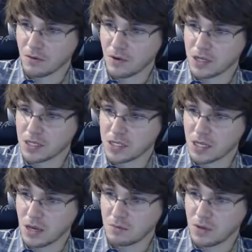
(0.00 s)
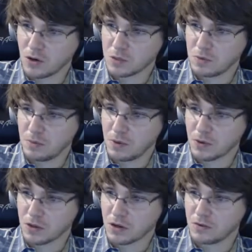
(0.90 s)
What does it say? Most people
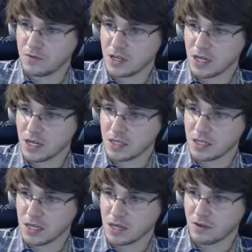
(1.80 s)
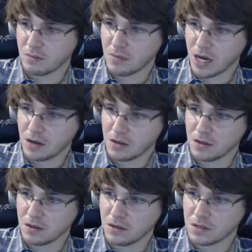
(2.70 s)
with COVID-19 have a mild
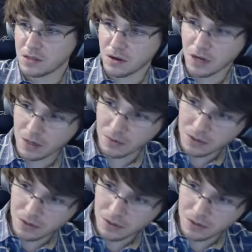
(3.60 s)
illness are able to